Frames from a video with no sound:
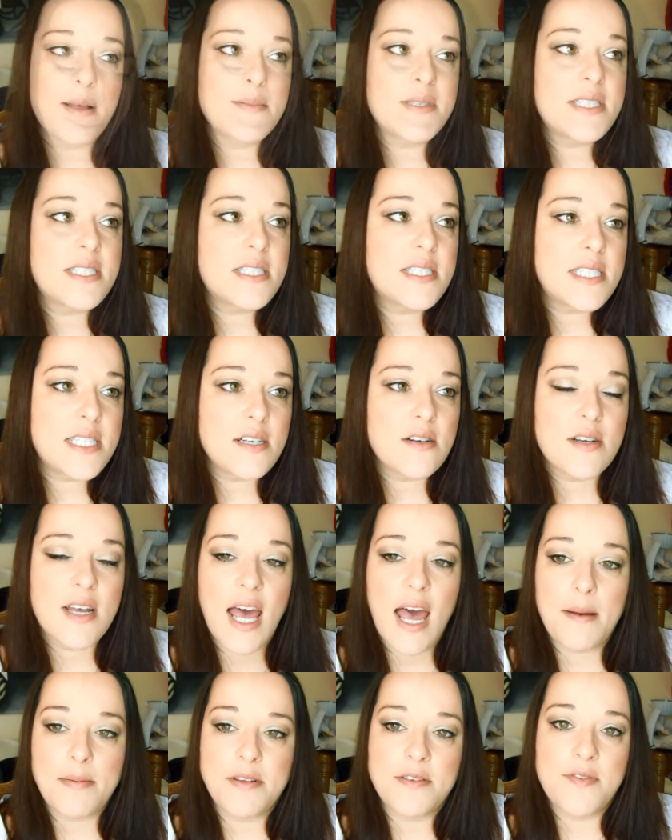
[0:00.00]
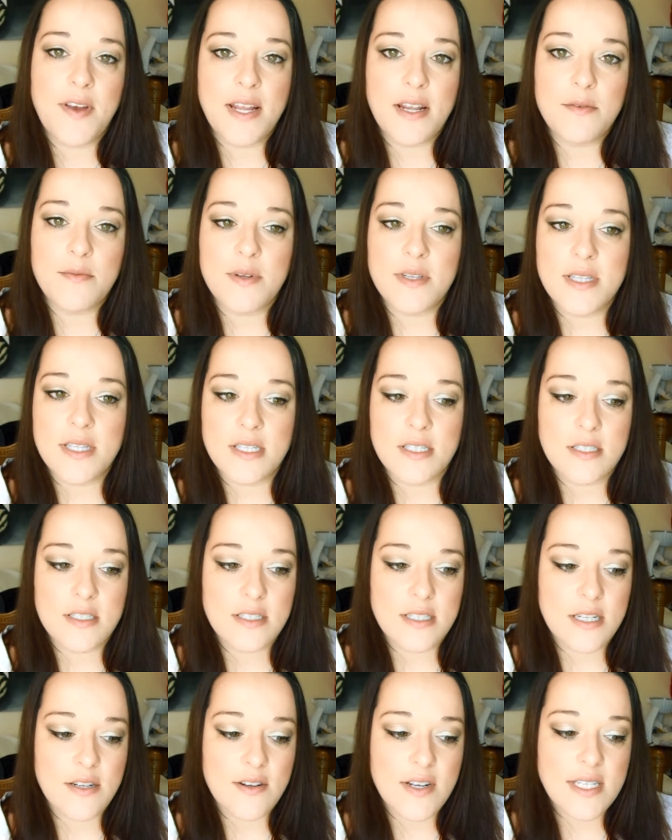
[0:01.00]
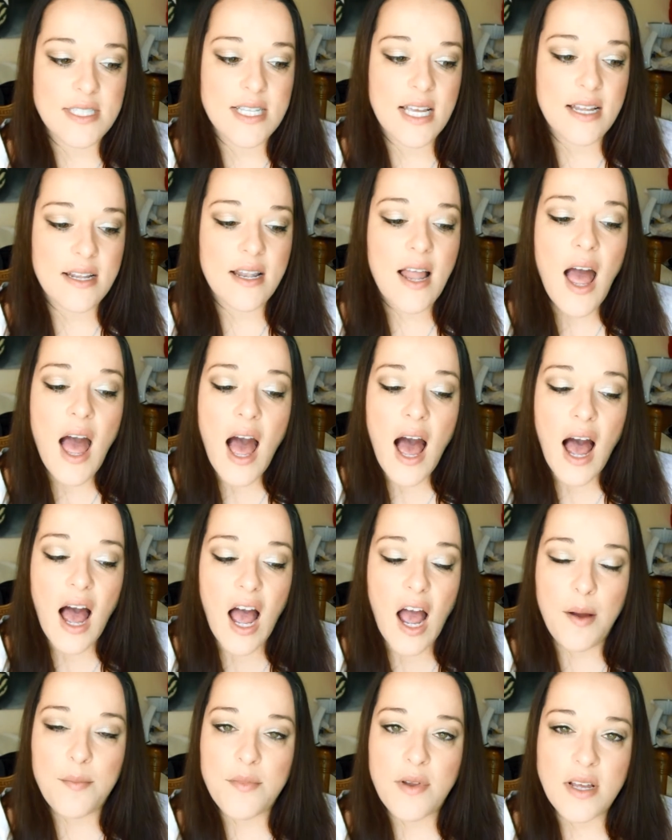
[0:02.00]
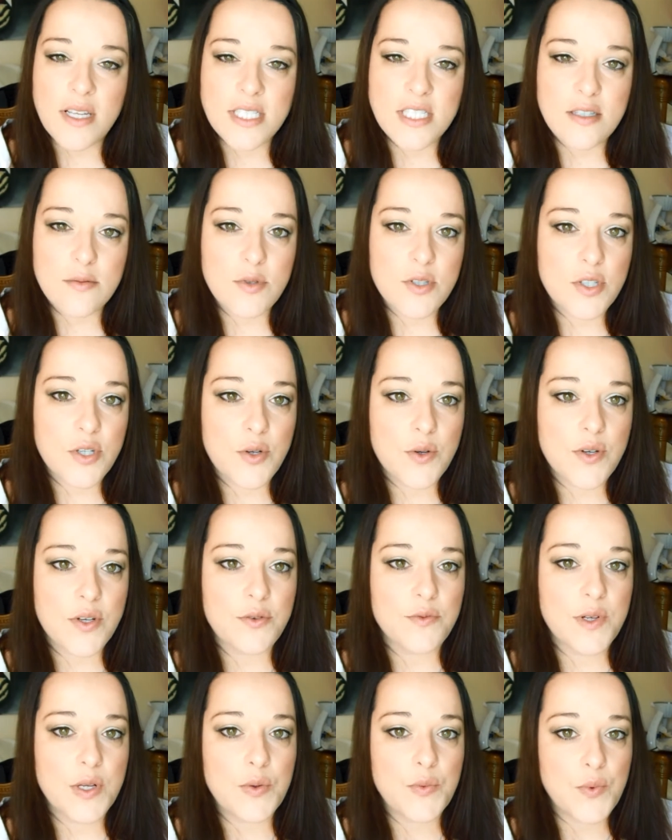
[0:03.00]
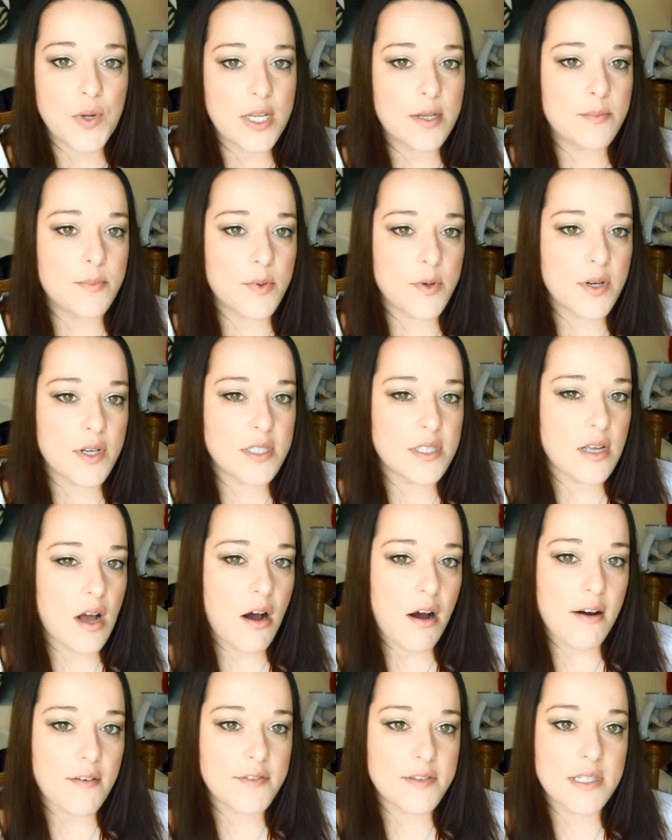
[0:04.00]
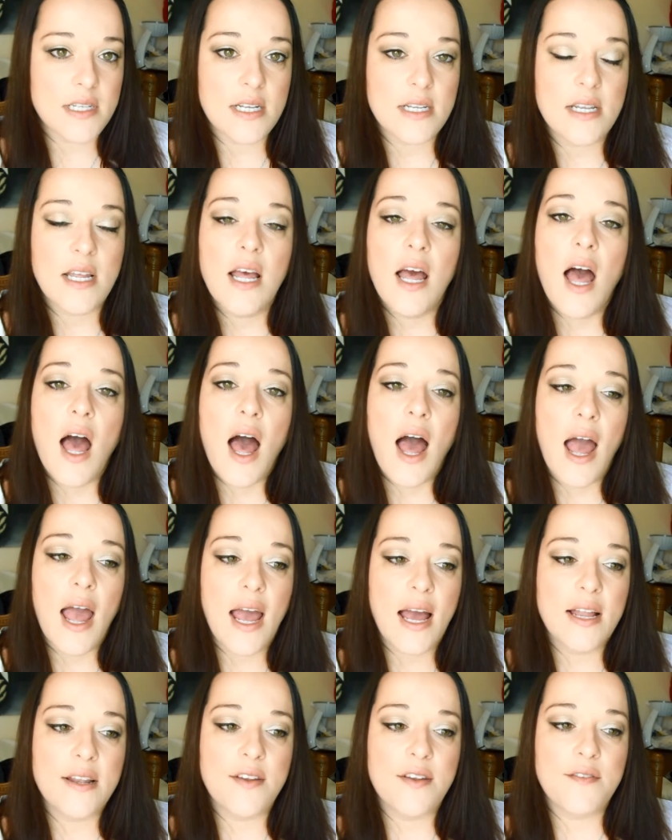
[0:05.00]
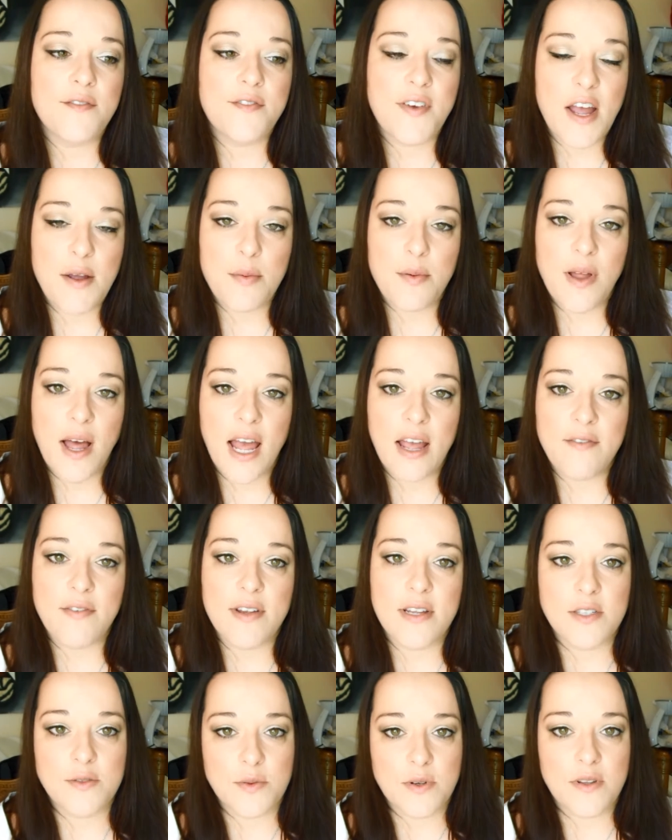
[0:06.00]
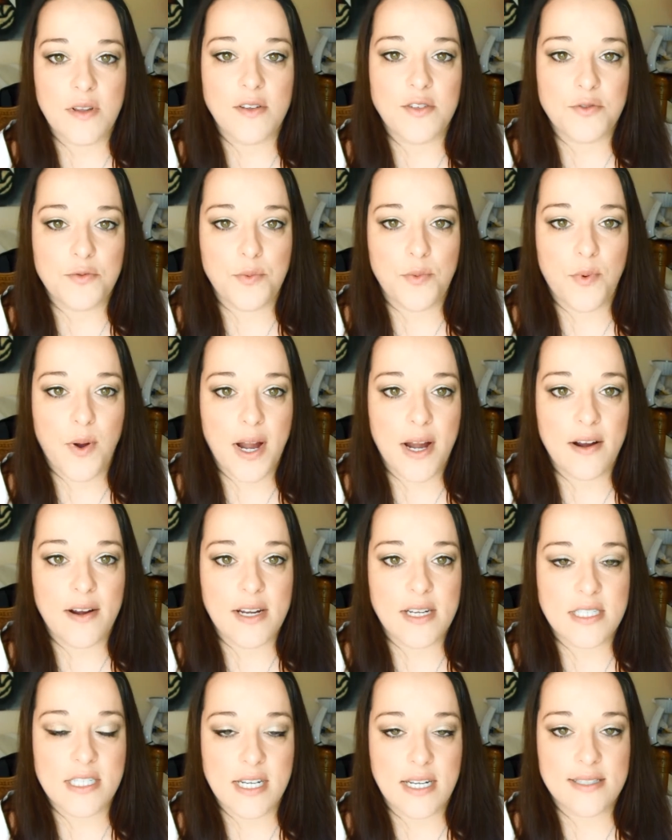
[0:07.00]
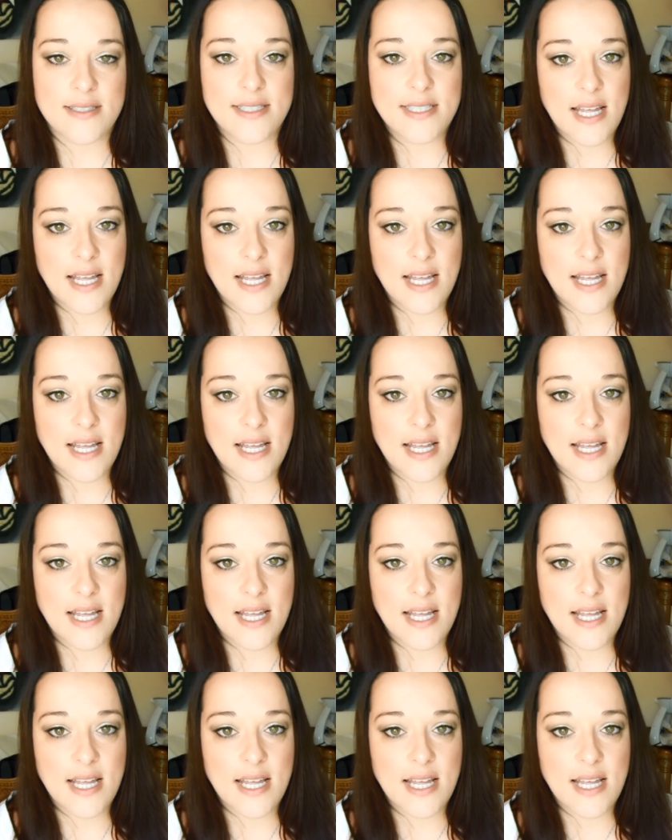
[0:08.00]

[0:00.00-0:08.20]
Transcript: I'm, still captivated with this series, and I'm not someone who can reread books often, and Fablehaven is one of those rare ex-